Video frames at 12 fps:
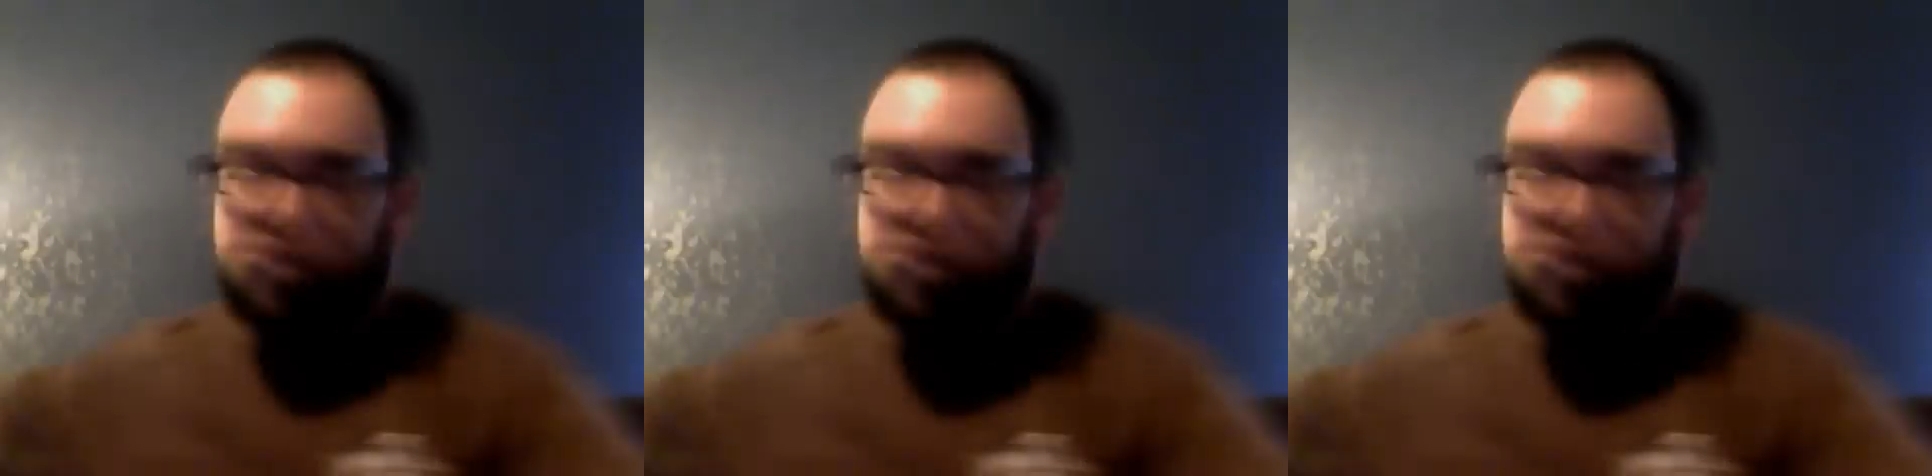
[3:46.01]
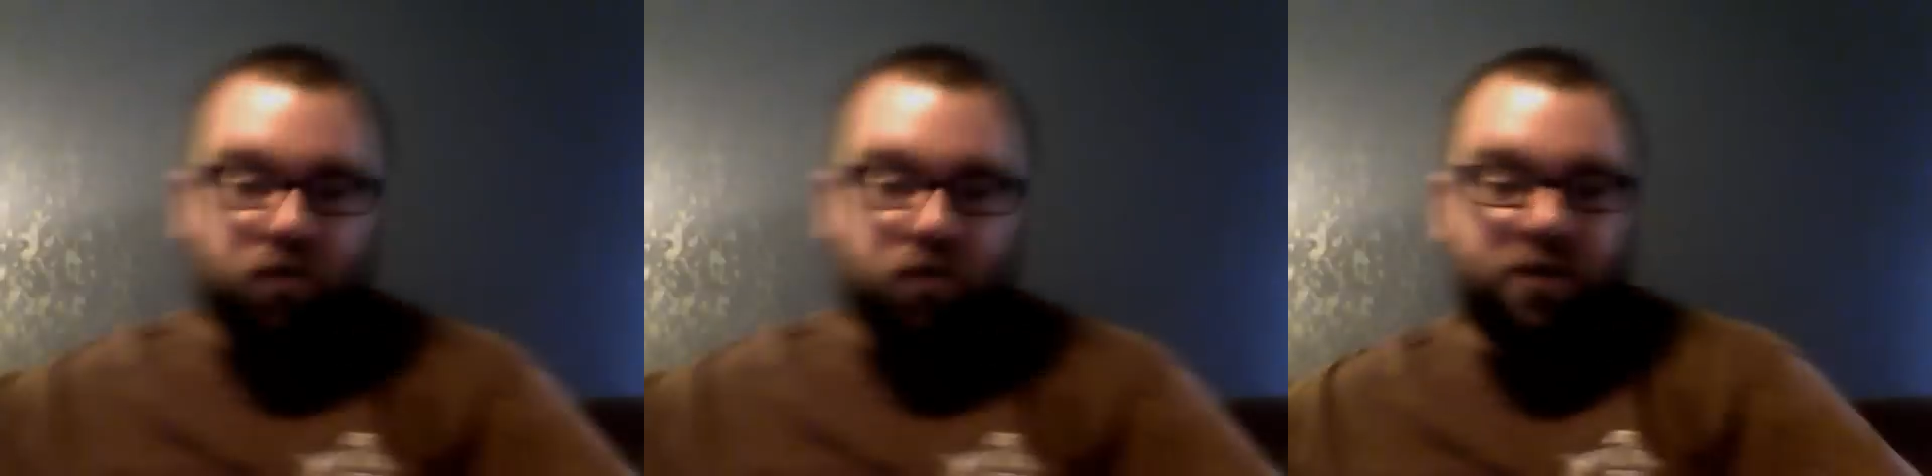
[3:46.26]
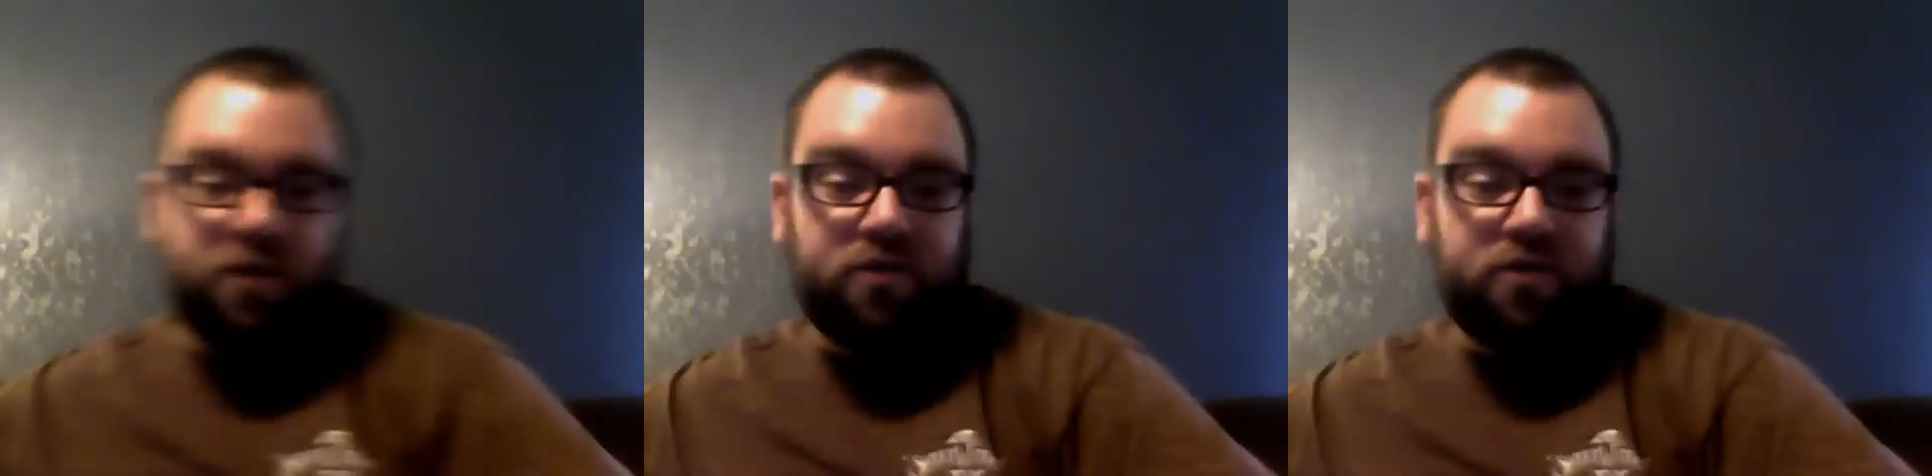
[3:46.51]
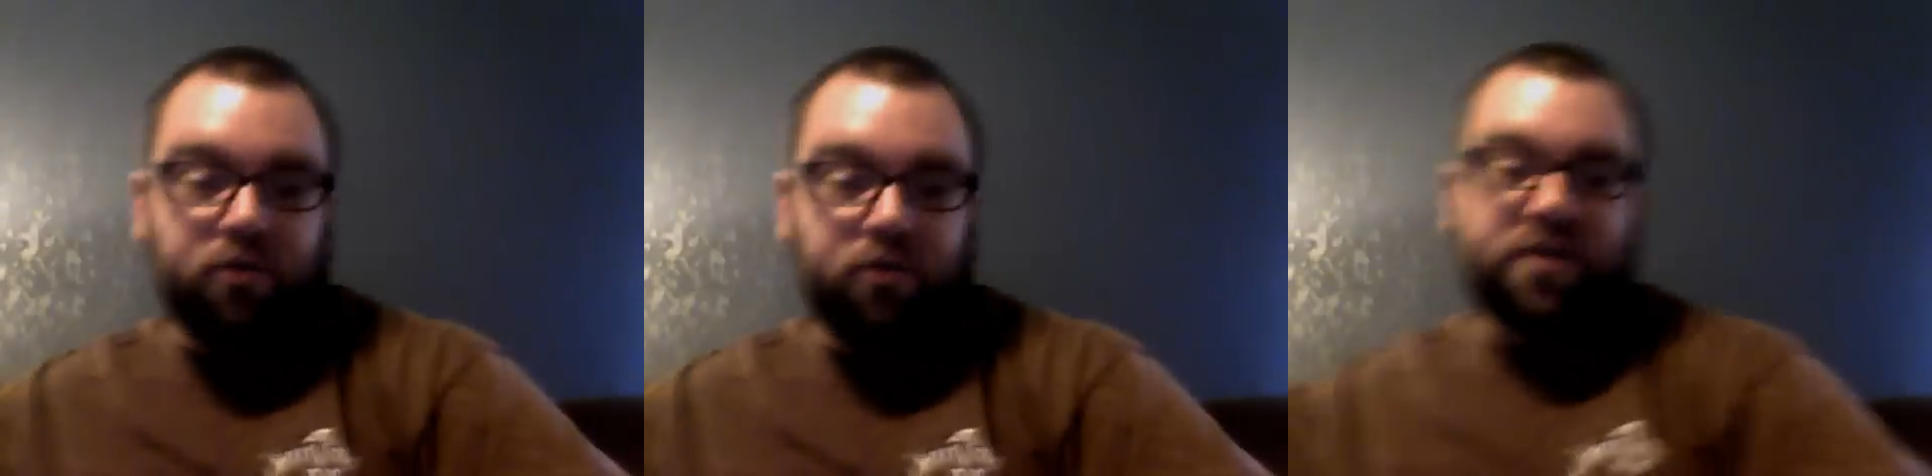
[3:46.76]

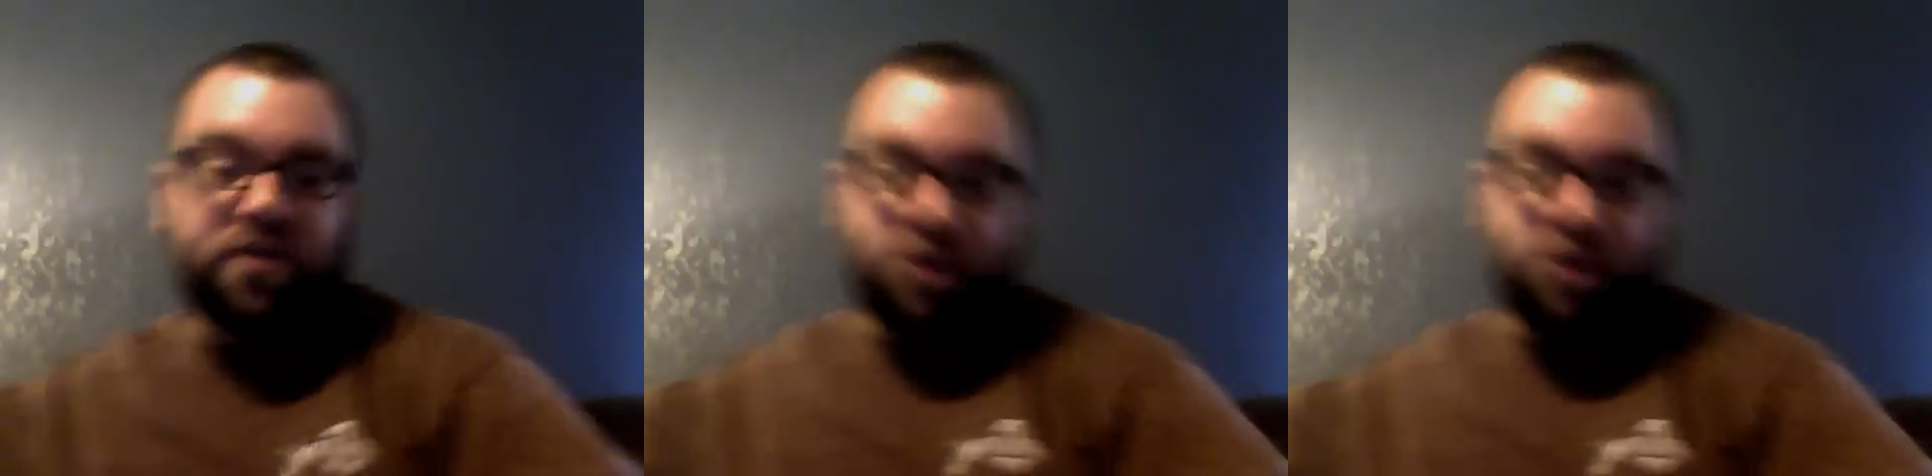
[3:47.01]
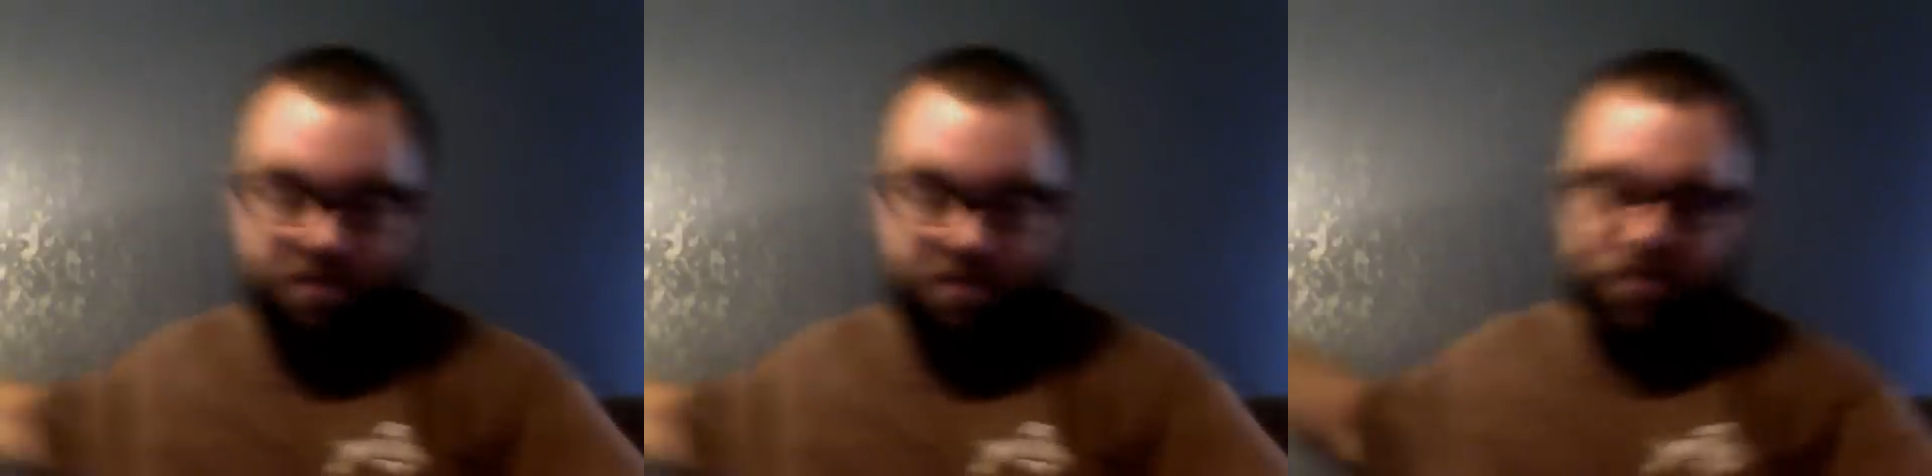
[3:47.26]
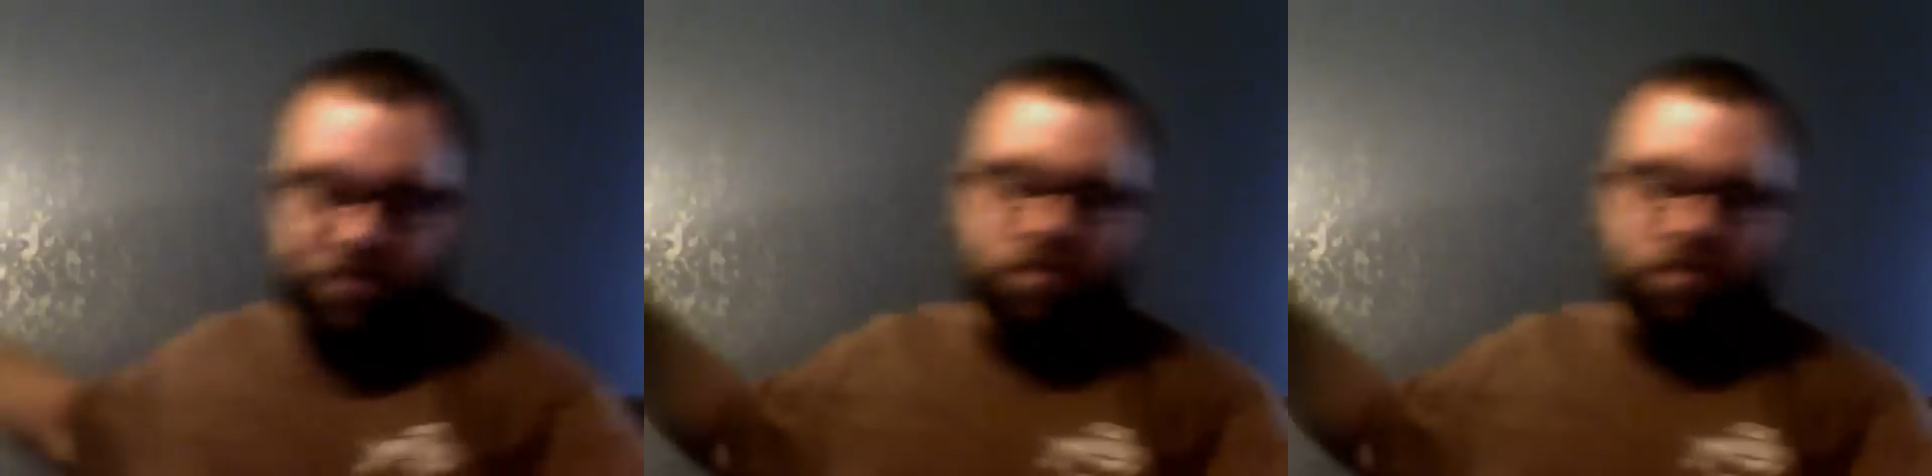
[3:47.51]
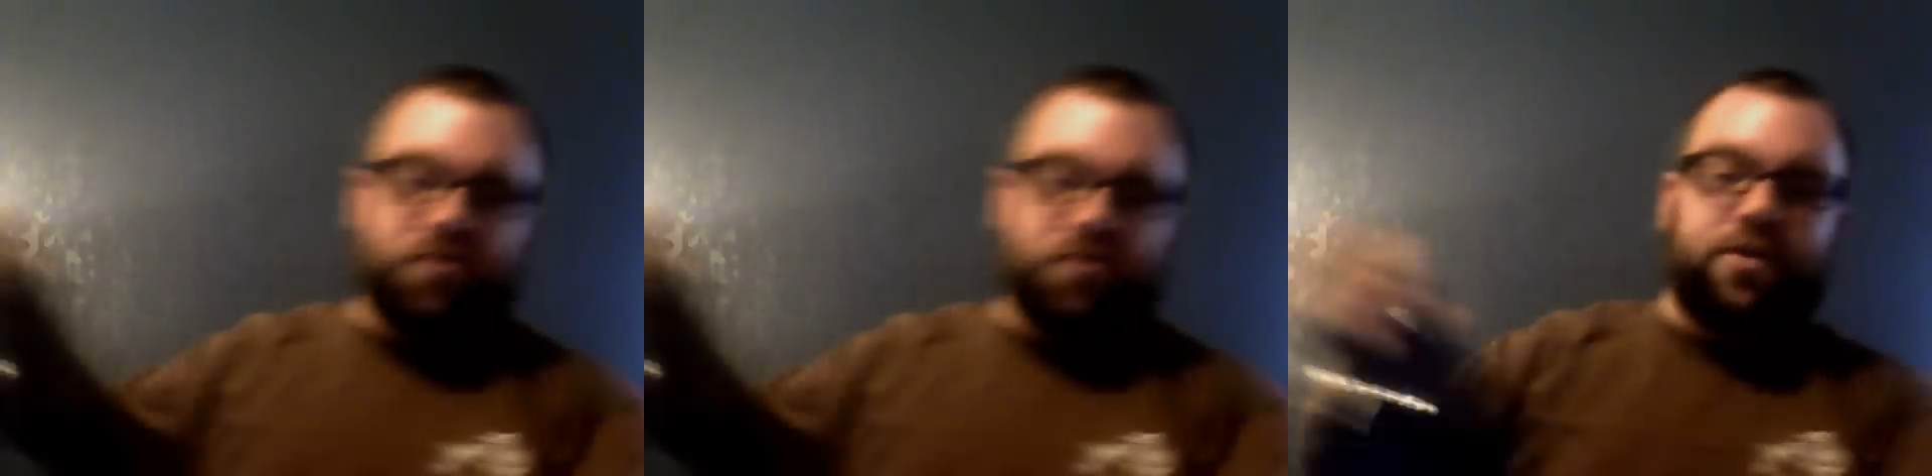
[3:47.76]
Solorzano or
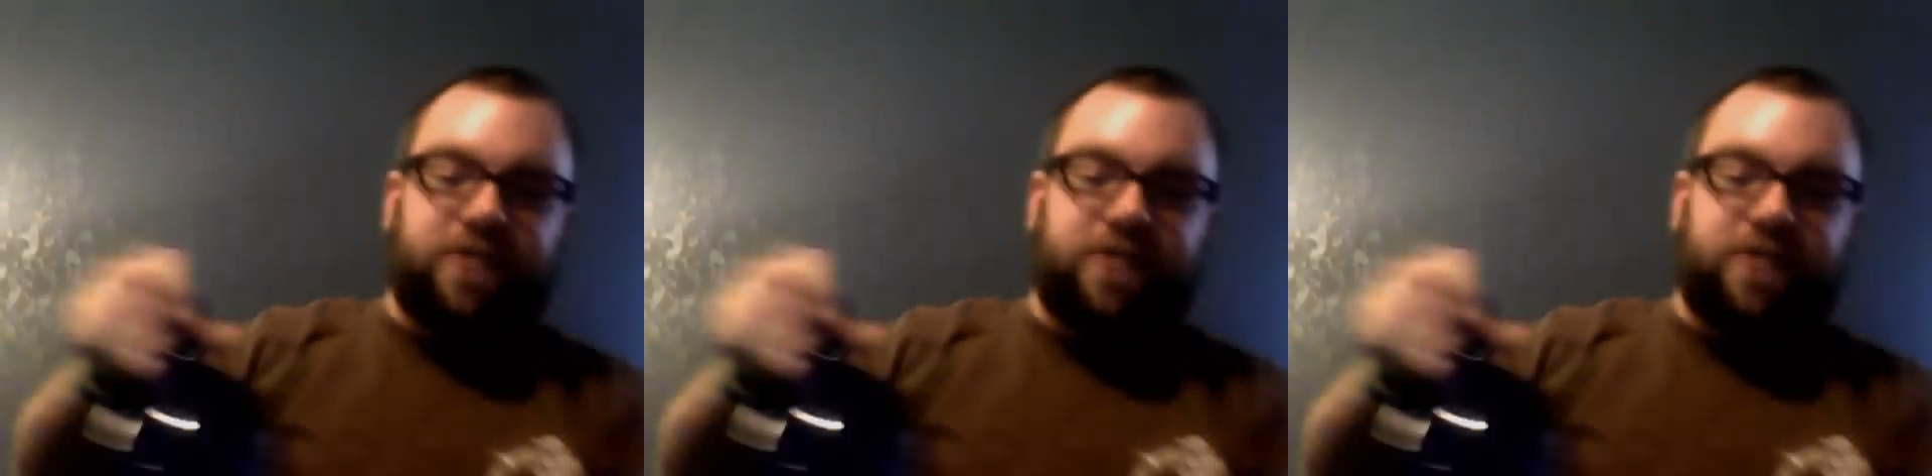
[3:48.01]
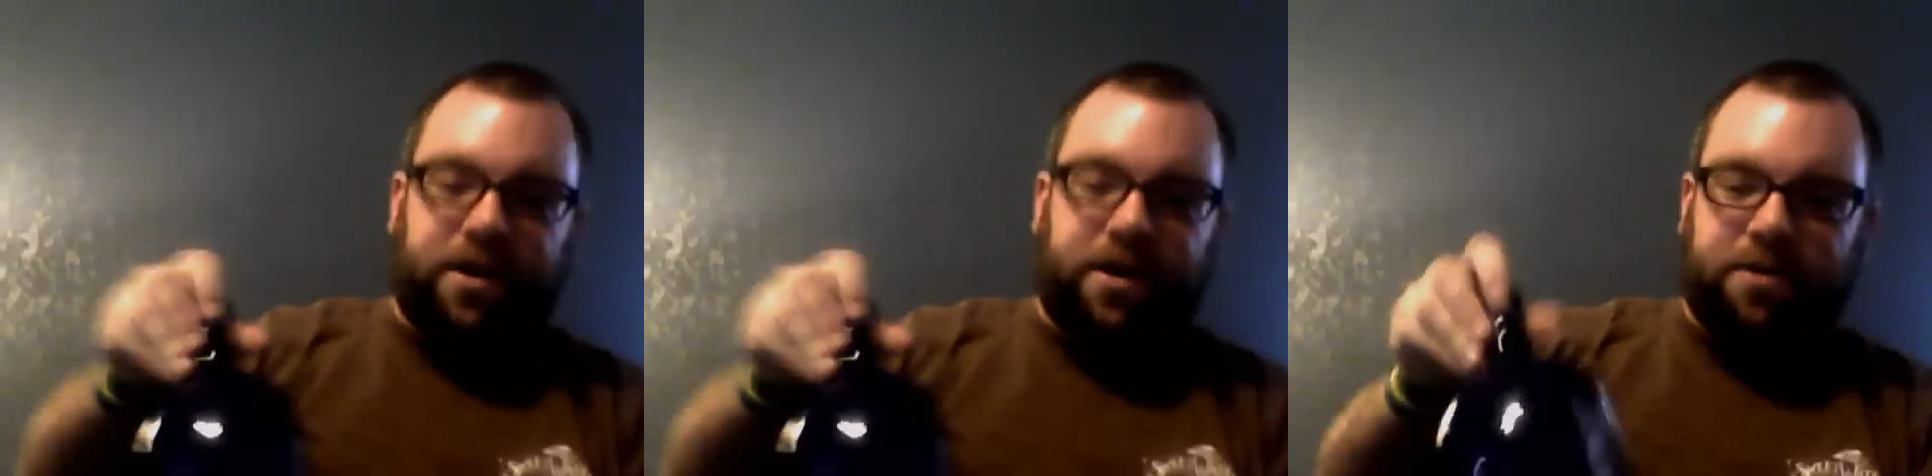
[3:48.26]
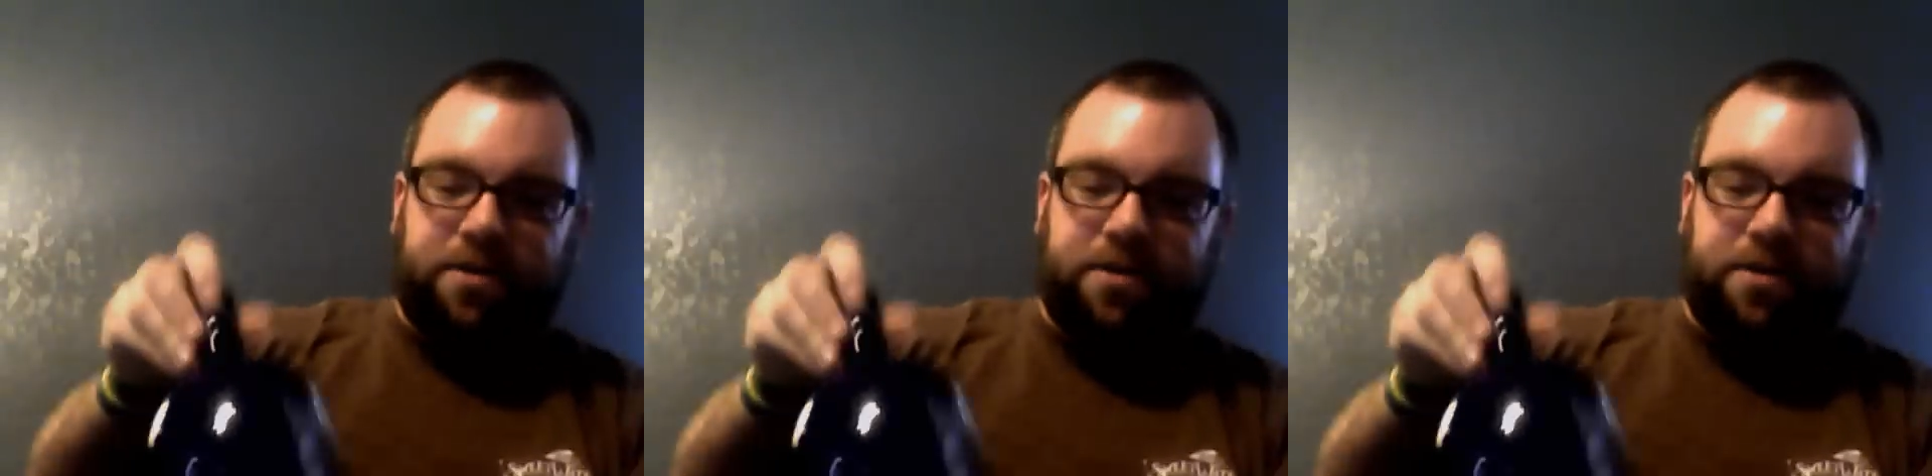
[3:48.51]
Solorzano.